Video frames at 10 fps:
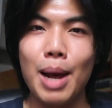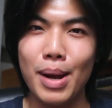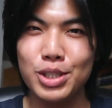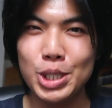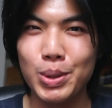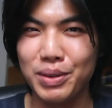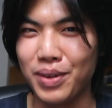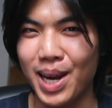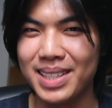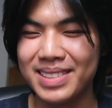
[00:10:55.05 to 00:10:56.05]
I'm actually doing
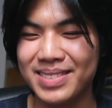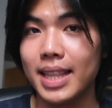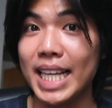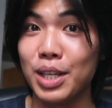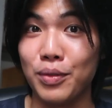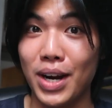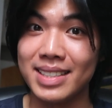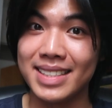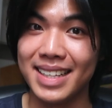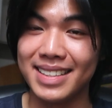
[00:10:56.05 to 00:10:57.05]
fine. Thank you for
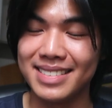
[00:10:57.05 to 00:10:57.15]
asking.